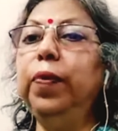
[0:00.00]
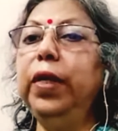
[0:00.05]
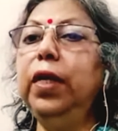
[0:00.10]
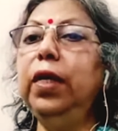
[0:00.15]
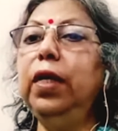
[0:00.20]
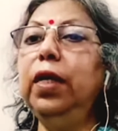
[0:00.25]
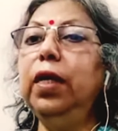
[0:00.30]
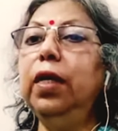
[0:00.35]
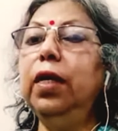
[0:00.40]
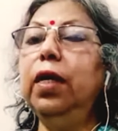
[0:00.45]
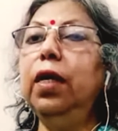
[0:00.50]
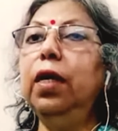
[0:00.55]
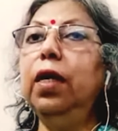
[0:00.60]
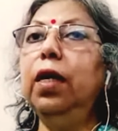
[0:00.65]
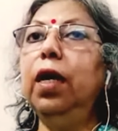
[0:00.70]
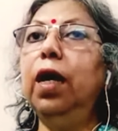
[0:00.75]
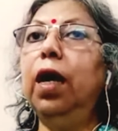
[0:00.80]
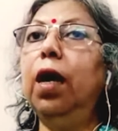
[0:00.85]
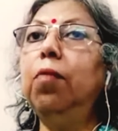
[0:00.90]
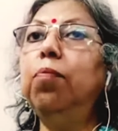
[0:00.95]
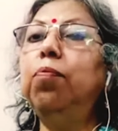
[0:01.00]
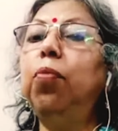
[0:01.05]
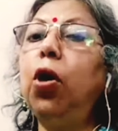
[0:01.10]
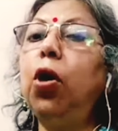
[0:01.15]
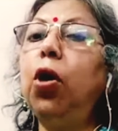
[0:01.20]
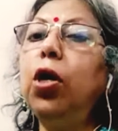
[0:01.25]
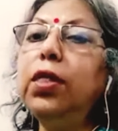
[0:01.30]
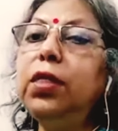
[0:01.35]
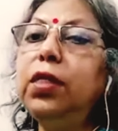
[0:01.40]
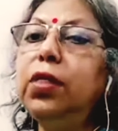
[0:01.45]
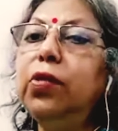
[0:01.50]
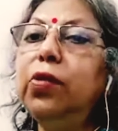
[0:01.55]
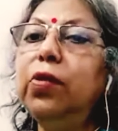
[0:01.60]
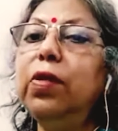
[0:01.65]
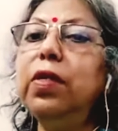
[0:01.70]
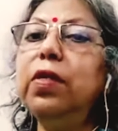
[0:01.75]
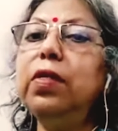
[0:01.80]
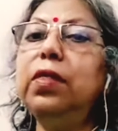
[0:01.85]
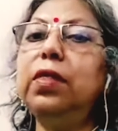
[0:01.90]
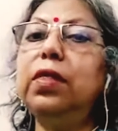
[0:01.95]
be a
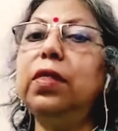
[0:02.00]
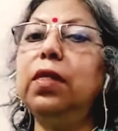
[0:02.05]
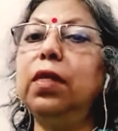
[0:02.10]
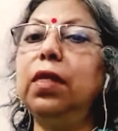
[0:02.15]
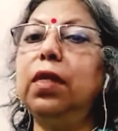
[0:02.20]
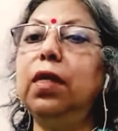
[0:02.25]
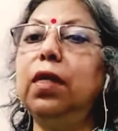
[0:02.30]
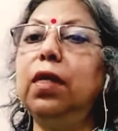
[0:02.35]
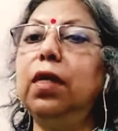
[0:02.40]
boisterous